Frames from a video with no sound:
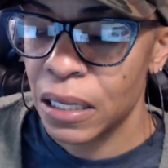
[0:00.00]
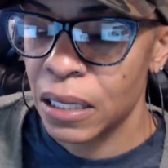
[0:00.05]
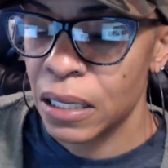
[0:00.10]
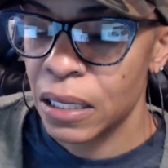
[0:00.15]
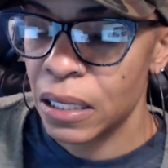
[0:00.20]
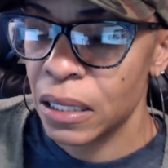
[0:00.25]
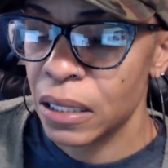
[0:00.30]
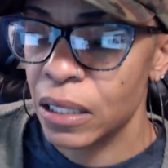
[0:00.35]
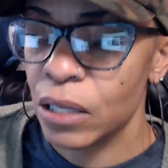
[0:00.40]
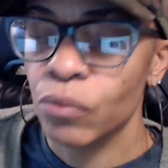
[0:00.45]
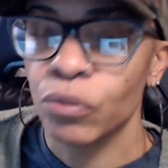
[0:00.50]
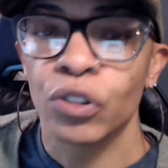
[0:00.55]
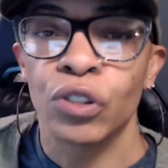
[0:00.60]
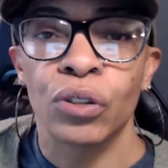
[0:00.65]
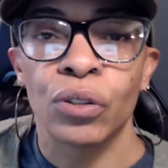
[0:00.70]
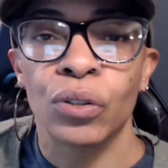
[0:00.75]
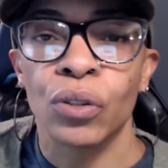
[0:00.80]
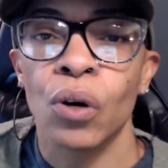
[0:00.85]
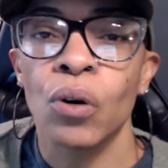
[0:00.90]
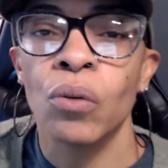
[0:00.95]
there was
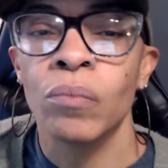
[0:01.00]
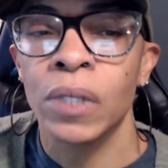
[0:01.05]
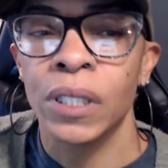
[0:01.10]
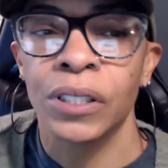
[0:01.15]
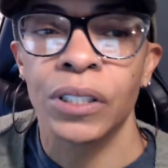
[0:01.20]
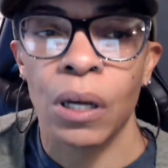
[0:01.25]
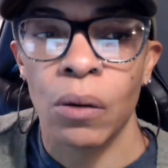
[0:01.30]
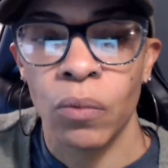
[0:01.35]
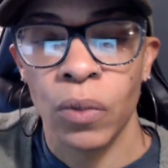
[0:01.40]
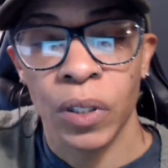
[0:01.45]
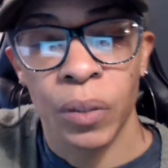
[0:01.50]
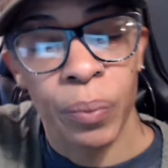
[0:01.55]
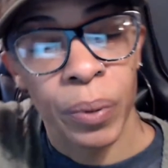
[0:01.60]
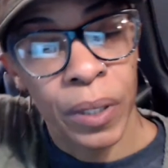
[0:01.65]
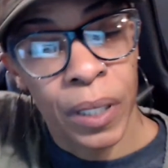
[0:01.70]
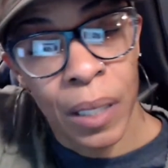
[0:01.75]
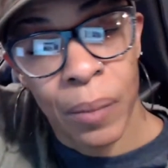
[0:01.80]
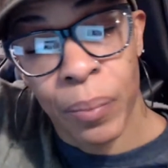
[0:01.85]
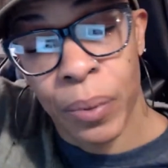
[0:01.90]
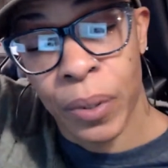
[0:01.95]
so much I wanted to put in
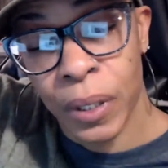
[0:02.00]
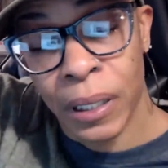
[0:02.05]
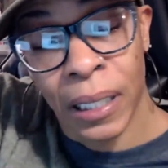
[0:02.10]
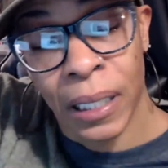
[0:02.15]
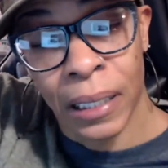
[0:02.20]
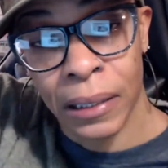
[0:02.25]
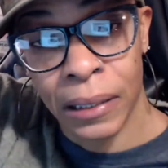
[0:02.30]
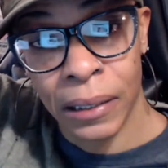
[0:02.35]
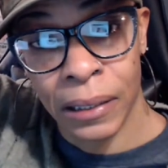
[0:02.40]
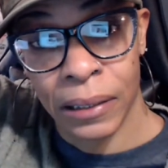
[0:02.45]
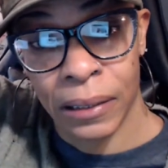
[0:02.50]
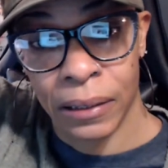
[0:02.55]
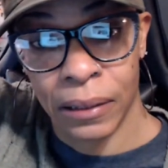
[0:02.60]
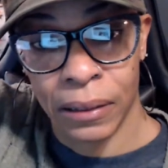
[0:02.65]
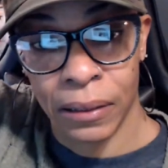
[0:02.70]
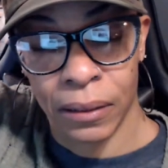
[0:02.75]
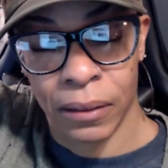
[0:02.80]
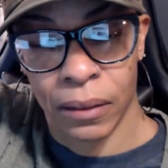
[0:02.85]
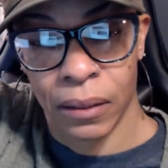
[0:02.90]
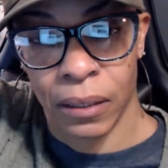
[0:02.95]
that book and I couldn't.
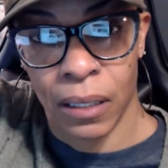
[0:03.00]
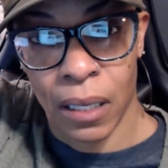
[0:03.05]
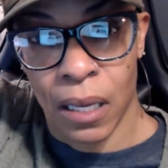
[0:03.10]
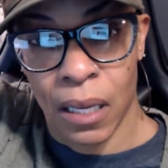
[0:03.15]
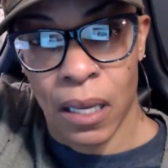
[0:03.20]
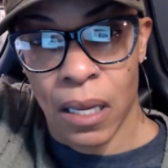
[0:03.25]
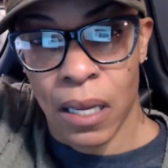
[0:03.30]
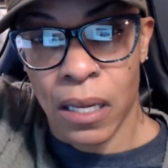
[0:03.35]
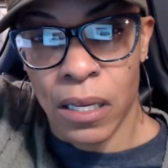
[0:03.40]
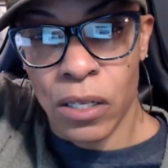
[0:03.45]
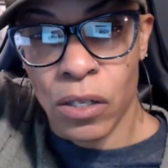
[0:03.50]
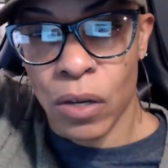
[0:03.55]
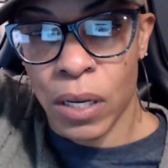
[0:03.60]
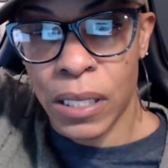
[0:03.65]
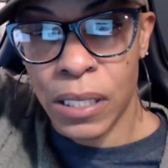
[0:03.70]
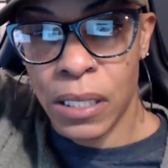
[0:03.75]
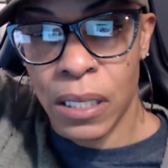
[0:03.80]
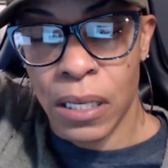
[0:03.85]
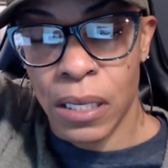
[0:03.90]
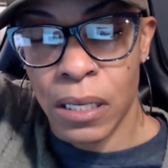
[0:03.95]
So I
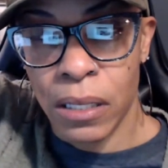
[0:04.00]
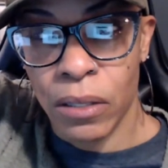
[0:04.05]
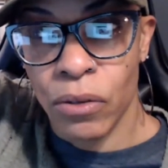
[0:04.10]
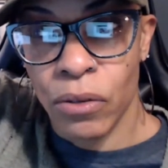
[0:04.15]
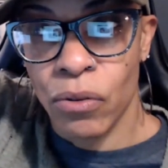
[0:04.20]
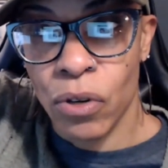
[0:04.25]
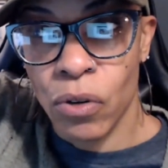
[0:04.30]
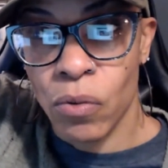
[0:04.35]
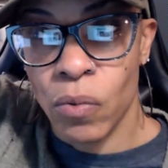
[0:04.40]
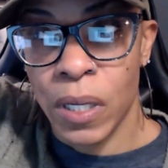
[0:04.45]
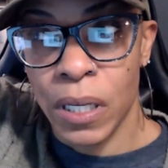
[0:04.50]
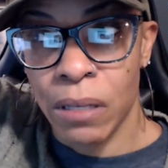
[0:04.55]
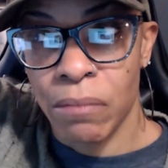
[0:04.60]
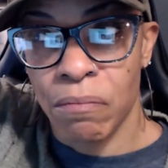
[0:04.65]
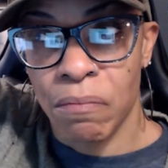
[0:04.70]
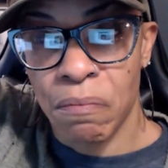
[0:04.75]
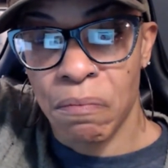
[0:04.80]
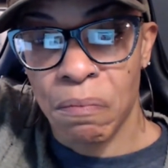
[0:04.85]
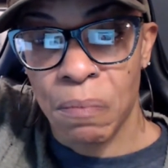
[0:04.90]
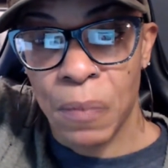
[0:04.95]
said, you know what?
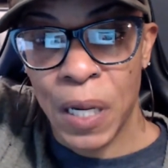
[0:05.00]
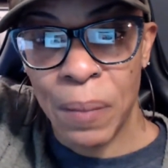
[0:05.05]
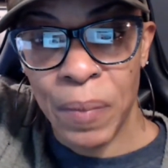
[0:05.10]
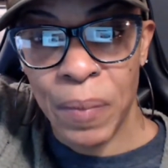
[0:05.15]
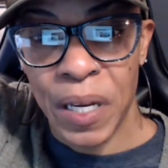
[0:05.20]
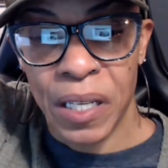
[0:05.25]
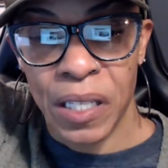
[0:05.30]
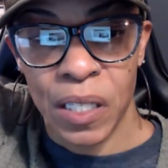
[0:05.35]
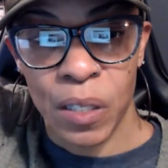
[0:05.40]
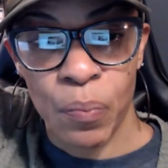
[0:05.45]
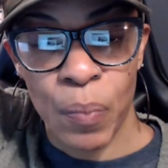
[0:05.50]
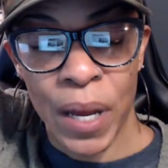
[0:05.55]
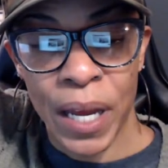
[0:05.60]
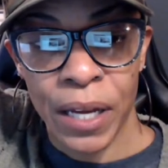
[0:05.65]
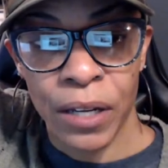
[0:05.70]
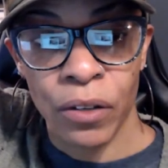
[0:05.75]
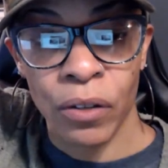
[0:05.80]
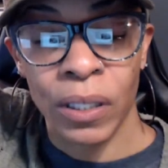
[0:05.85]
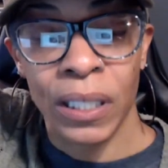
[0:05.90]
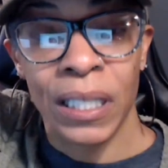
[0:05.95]
Let me expand
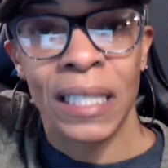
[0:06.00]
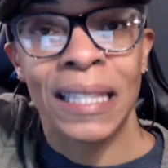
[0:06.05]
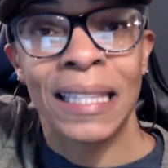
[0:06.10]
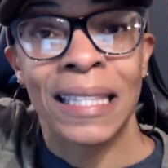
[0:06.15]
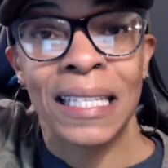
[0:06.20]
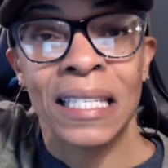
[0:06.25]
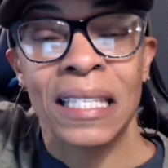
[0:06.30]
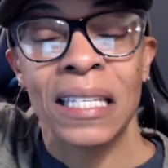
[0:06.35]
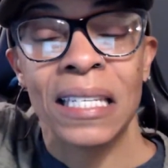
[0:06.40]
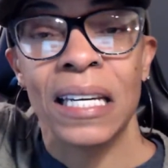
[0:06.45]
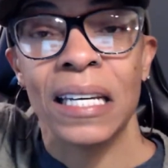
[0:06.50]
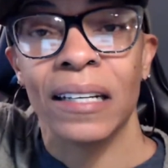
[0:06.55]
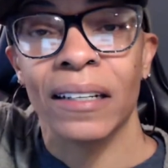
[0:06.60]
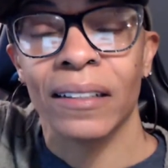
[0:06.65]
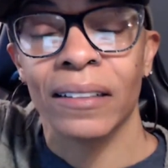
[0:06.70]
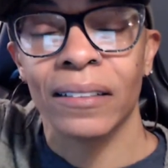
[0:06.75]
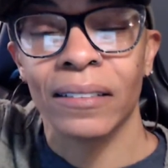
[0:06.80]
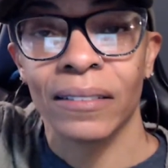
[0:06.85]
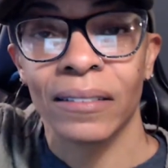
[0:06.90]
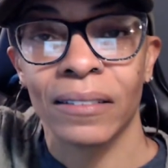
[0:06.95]
on it this year
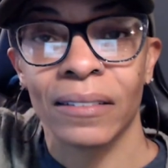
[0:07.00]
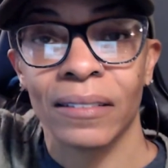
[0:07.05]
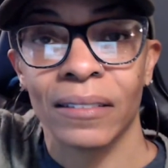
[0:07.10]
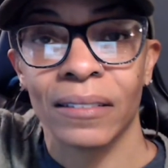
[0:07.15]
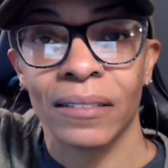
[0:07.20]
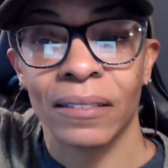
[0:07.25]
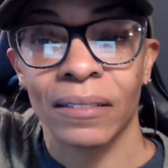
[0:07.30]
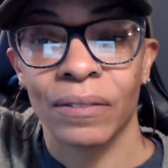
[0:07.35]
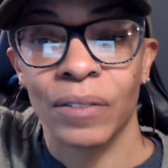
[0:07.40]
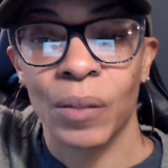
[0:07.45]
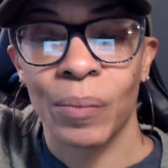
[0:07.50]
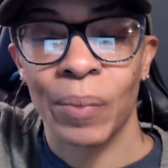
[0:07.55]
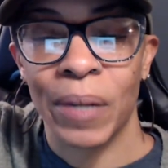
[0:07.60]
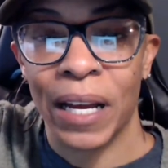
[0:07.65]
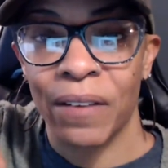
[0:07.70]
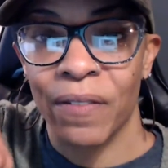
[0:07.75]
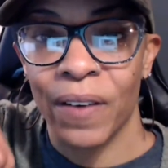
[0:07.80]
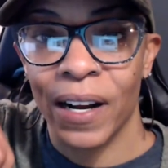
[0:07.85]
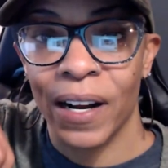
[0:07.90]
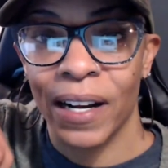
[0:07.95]
for Black
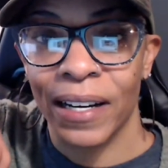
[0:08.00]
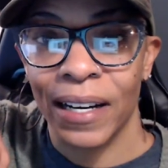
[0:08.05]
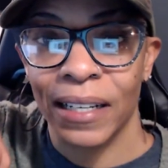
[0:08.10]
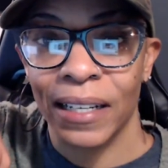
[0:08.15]
Friday.